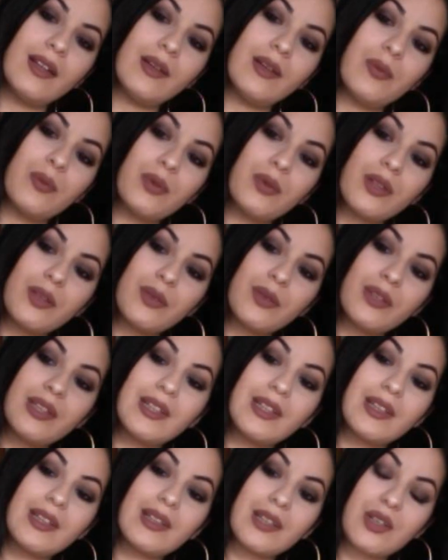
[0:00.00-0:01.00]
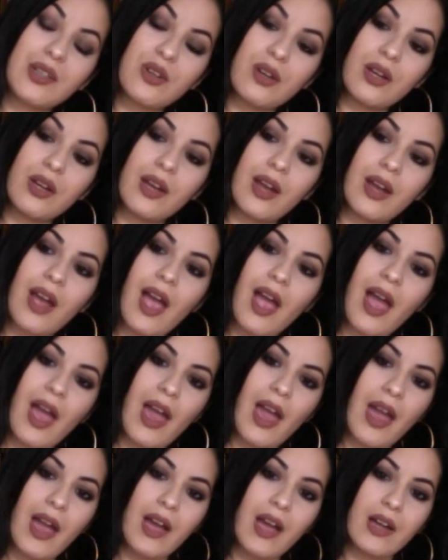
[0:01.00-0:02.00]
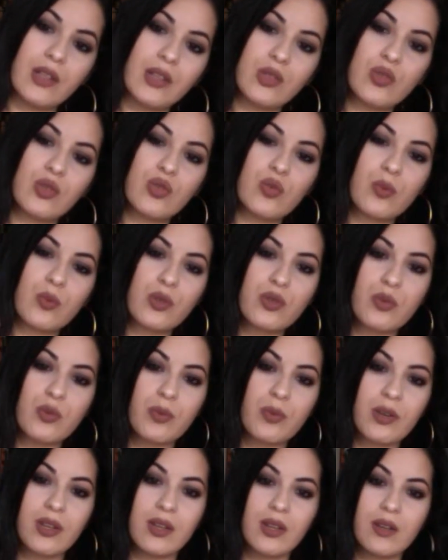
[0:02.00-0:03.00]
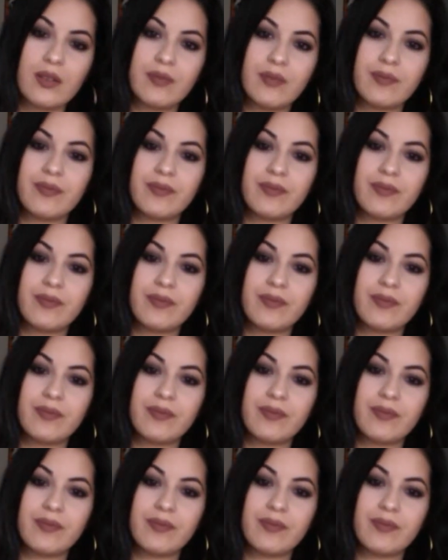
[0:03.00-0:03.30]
Really, really glittery and super, super cute.